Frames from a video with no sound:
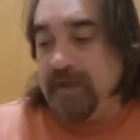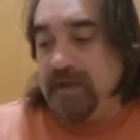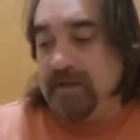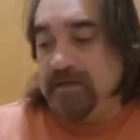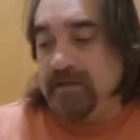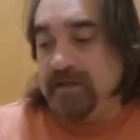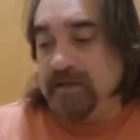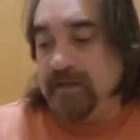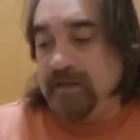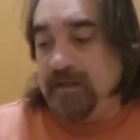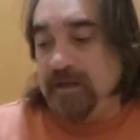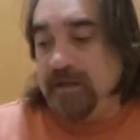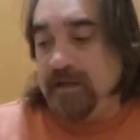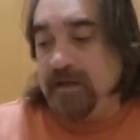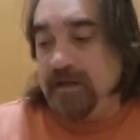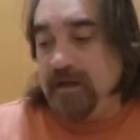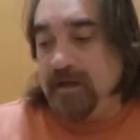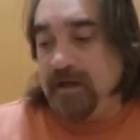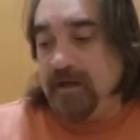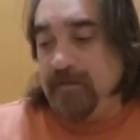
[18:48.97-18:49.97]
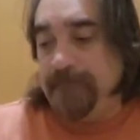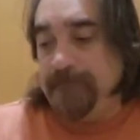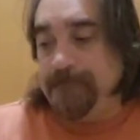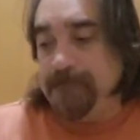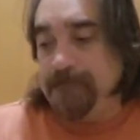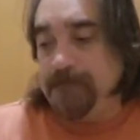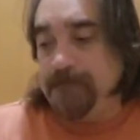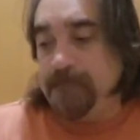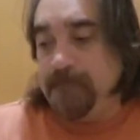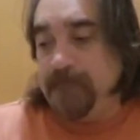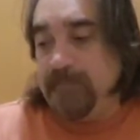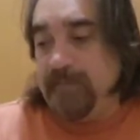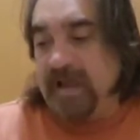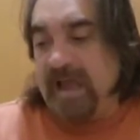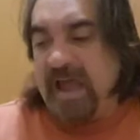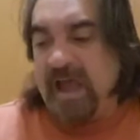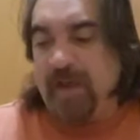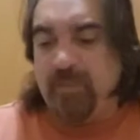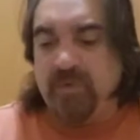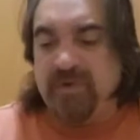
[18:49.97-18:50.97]
basically,
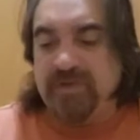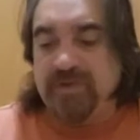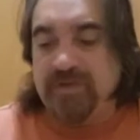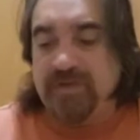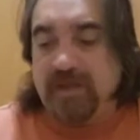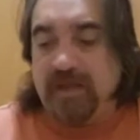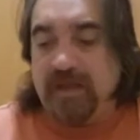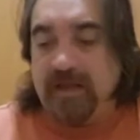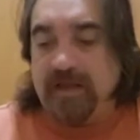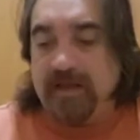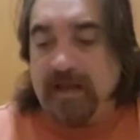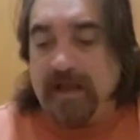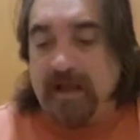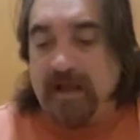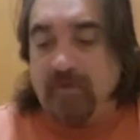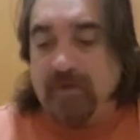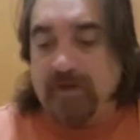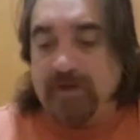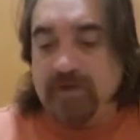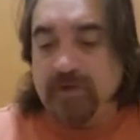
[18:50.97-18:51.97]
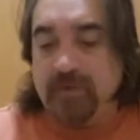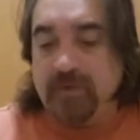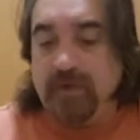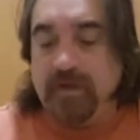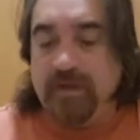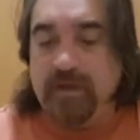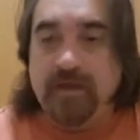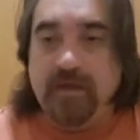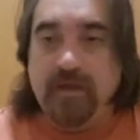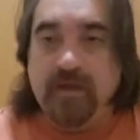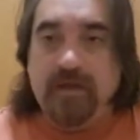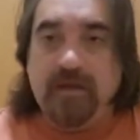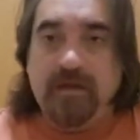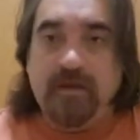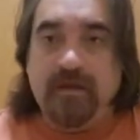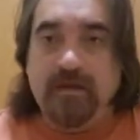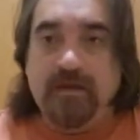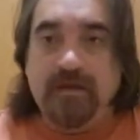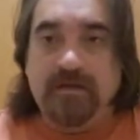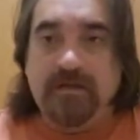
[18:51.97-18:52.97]
I would say how I do it
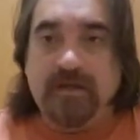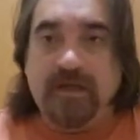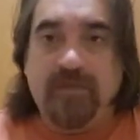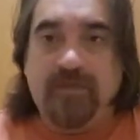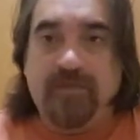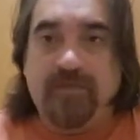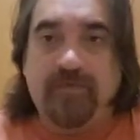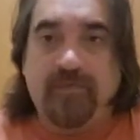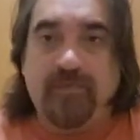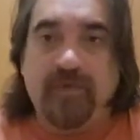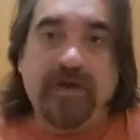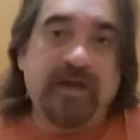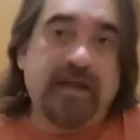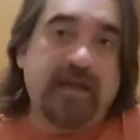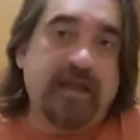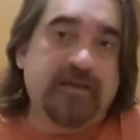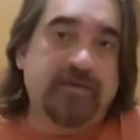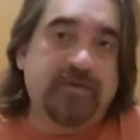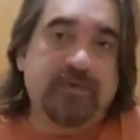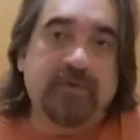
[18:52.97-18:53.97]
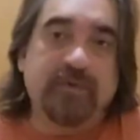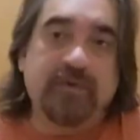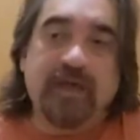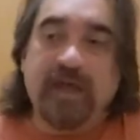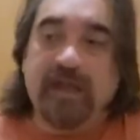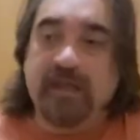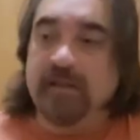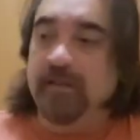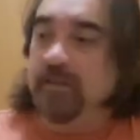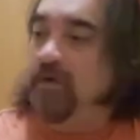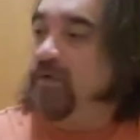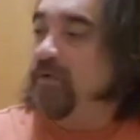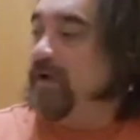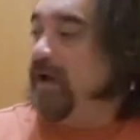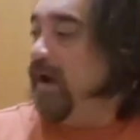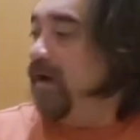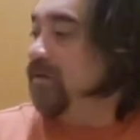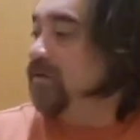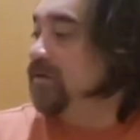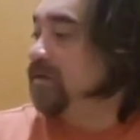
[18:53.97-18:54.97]
is a 3-day, 2-night
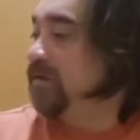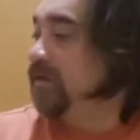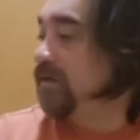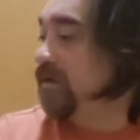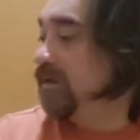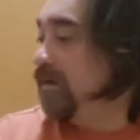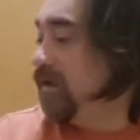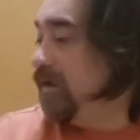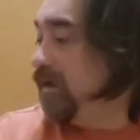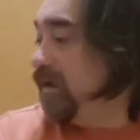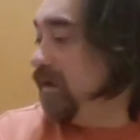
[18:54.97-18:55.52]
loadout.